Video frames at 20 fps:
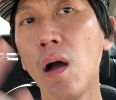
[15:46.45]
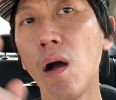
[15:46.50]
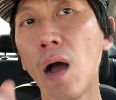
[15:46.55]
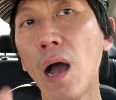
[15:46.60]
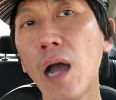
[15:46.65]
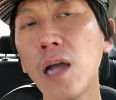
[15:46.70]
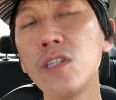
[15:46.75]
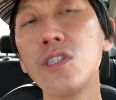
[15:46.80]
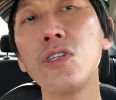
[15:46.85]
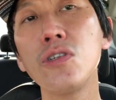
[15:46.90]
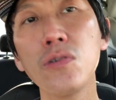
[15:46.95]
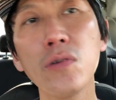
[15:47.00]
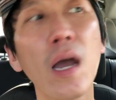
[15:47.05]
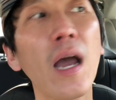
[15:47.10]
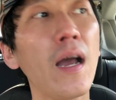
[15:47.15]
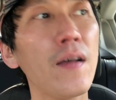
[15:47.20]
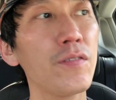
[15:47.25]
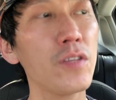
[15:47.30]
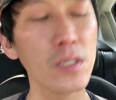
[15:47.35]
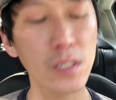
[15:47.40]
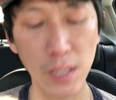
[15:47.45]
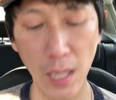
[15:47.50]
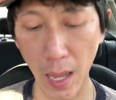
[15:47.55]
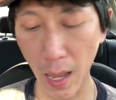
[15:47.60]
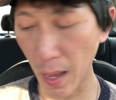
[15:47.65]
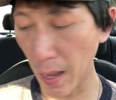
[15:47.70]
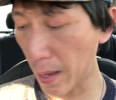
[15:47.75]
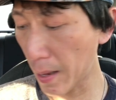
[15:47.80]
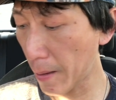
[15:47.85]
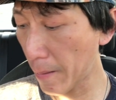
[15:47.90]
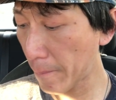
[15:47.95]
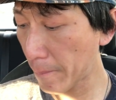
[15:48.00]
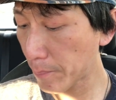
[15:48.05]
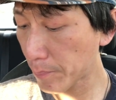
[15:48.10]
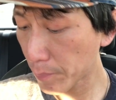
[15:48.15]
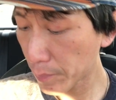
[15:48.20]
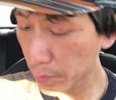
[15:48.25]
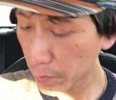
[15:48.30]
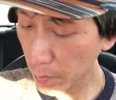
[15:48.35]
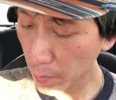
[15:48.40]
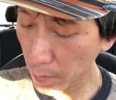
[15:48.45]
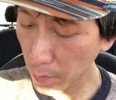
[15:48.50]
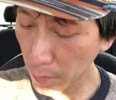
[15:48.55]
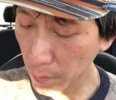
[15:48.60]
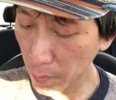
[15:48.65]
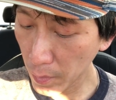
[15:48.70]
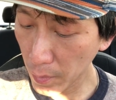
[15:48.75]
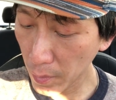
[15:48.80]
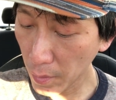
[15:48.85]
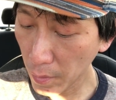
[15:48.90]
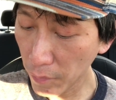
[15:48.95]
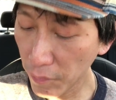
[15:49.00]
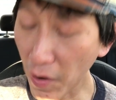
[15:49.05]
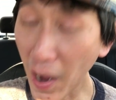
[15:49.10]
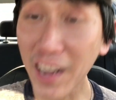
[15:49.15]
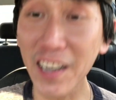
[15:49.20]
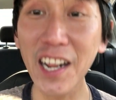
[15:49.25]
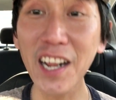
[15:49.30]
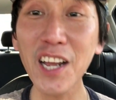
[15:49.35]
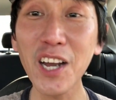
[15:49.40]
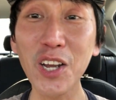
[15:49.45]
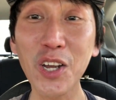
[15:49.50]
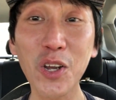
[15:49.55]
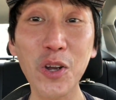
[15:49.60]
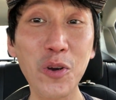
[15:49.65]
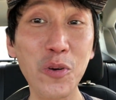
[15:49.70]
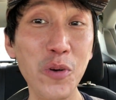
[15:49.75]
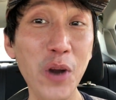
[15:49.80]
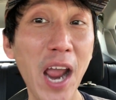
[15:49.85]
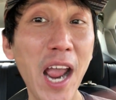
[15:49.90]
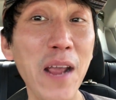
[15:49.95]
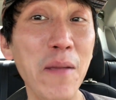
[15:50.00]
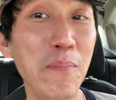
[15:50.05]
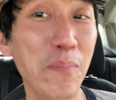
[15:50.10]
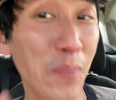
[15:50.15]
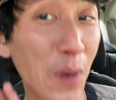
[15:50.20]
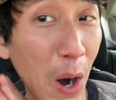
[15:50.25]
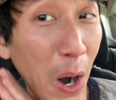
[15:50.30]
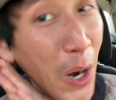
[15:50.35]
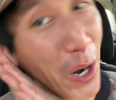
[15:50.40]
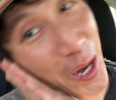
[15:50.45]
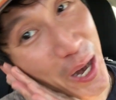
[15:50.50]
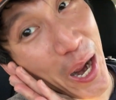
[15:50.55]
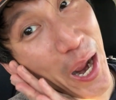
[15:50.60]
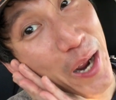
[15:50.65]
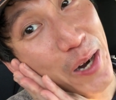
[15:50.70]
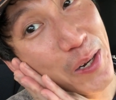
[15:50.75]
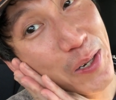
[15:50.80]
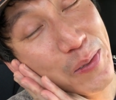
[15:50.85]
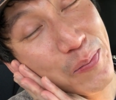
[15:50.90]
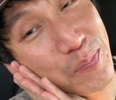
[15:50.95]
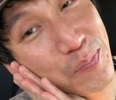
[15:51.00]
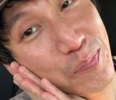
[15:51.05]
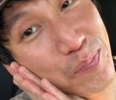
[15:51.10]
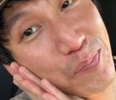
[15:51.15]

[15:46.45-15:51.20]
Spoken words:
I do have to say, finding a great bargain